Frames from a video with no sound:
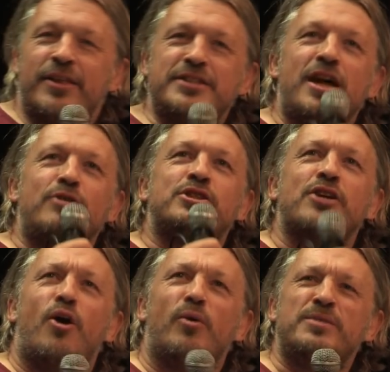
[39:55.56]
There's no
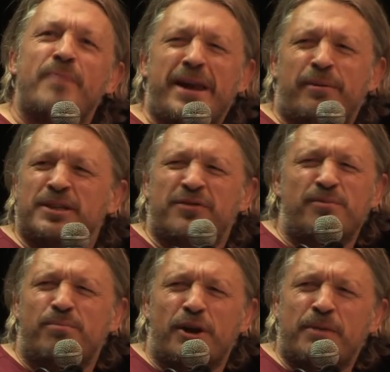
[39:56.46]
soul. It's made up of
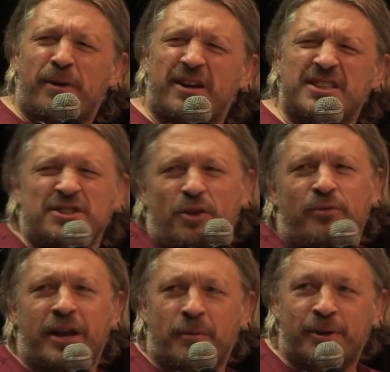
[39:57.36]
different body parts. It's not
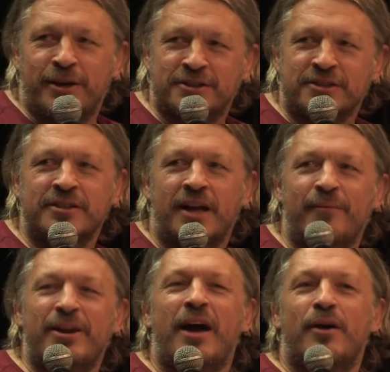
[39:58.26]
really a person. I
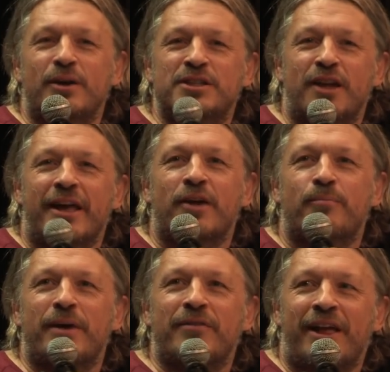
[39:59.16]
mean, I, it's like a
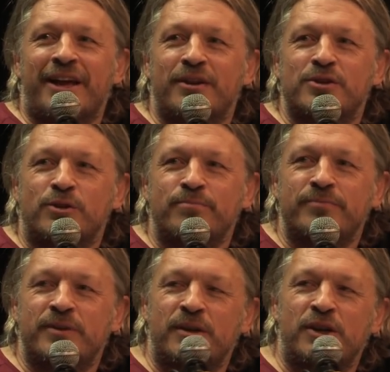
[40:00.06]
bit of like a sort
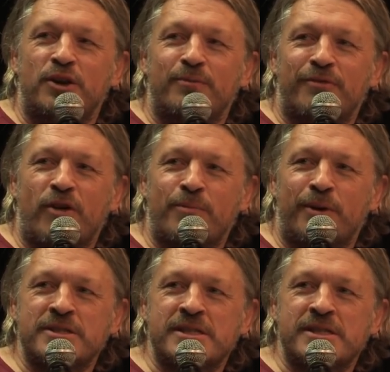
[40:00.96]
of human robot,